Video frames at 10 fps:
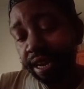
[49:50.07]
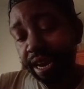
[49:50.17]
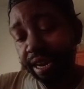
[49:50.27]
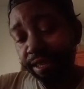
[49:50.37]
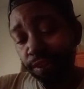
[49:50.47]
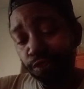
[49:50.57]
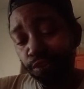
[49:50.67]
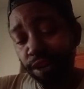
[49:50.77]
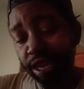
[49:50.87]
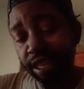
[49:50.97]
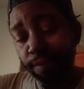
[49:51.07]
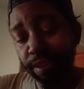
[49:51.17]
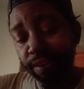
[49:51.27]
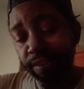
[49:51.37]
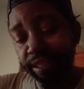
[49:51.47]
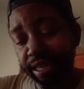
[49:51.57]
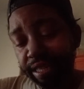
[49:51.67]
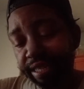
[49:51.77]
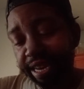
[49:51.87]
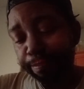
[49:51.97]
and their transmitter is
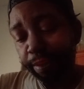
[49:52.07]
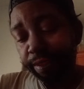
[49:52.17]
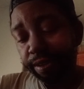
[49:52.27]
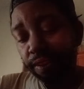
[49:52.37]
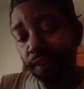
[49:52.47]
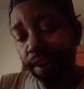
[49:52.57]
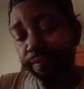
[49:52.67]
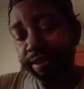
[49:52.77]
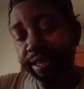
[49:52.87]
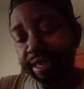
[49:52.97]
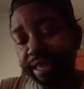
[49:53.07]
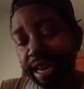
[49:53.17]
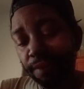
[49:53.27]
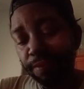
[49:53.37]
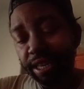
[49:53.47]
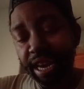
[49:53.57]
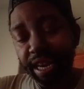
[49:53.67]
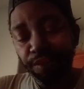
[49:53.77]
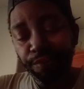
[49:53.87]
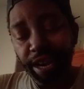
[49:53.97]
in Tampa off
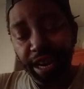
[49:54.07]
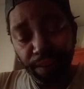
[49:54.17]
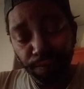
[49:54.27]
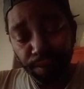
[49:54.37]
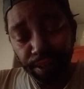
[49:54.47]
Cavacay Drive.